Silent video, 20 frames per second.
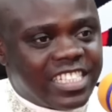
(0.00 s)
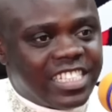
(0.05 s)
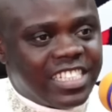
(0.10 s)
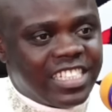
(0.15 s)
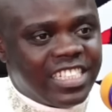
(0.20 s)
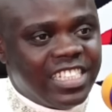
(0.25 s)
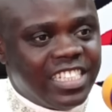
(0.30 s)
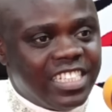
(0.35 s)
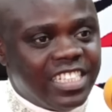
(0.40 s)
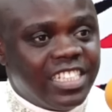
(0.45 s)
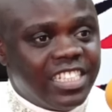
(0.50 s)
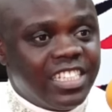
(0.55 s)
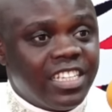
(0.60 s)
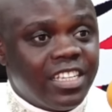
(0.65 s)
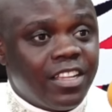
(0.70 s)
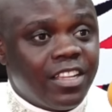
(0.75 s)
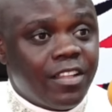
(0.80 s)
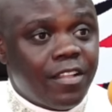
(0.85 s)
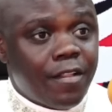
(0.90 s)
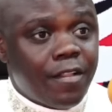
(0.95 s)
nti
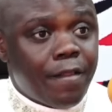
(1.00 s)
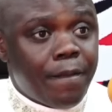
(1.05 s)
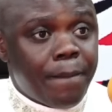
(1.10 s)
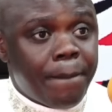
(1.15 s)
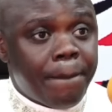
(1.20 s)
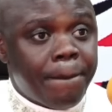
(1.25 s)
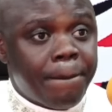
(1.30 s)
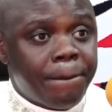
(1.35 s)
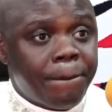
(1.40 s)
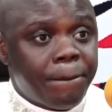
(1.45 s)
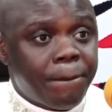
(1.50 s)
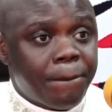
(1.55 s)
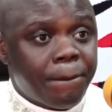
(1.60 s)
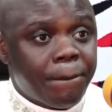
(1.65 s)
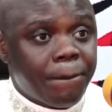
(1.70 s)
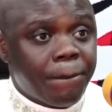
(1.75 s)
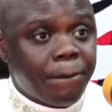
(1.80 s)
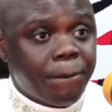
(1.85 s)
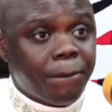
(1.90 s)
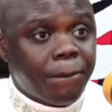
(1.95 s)
commission ni kwa se se be ye
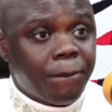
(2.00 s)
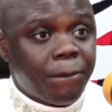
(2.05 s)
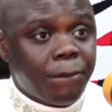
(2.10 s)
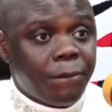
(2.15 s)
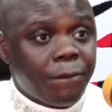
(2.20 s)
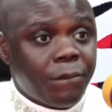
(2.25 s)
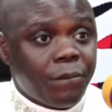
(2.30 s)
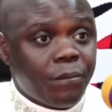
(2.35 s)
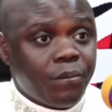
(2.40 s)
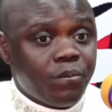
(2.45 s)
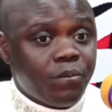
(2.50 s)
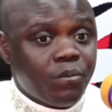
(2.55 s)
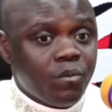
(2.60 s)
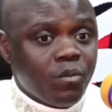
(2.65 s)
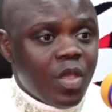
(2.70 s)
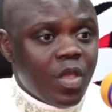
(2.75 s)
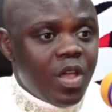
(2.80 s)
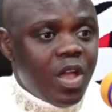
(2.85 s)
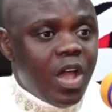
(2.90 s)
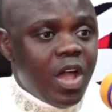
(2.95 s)
de common sense ka ho
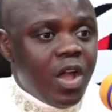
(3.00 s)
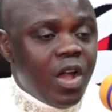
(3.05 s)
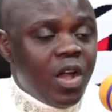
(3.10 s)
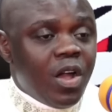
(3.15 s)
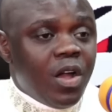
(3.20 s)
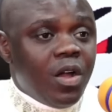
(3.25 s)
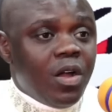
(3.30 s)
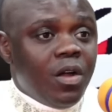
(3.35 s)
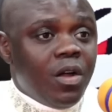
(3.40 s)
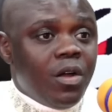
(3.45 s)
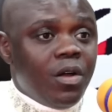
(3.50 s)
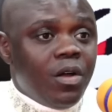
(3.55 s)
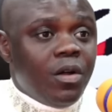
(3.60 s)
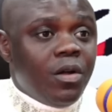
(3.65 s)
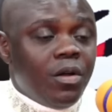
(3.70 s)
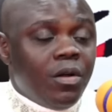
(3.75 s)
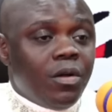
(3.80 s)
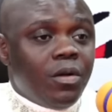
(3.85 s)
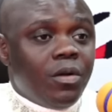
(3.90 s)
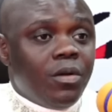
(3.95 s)
se chinchina
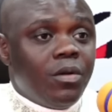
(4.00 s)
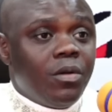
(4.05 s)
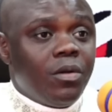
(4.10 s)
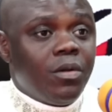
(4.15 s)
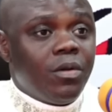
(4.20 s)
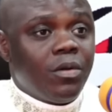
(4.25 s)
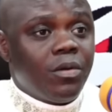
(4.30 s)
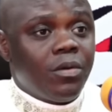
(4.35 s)
what my